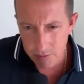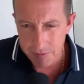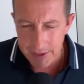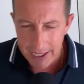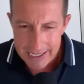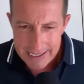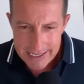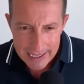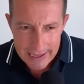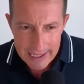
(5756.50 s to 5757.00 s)

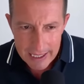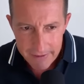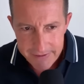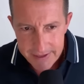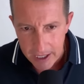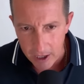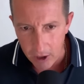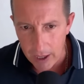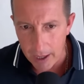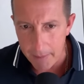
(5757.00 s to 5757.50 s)
Things I
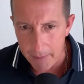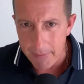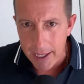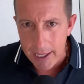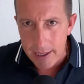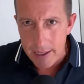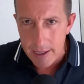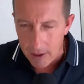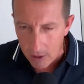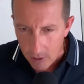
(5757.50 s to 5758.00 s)
left out,
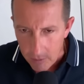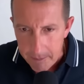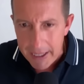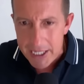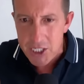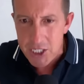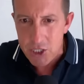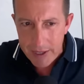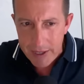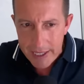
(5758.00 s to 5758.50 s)
I'll
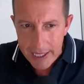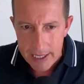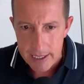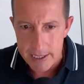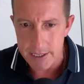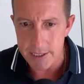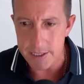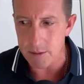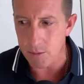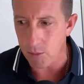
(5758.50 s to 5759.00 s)
make sure we hit
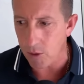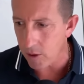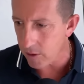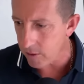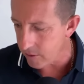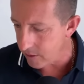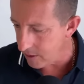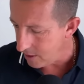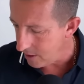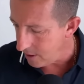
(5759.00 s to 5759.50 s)
into
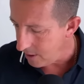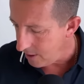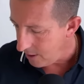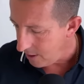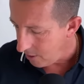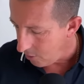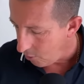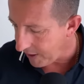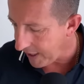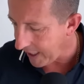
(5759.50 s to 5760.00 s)
tomorrow.
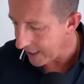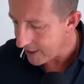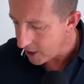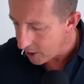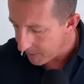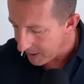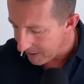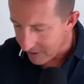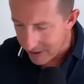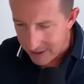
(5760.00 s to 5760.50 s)
We got a
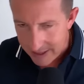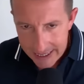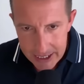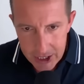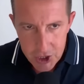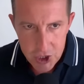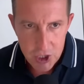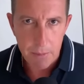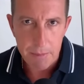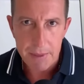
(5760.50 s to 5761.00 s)
little bit of a
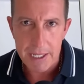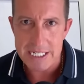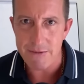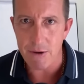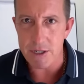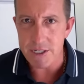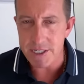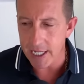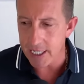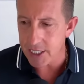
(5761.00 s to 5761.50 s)
late jump because
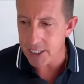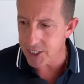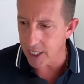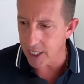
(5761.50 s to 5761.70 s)
of our tech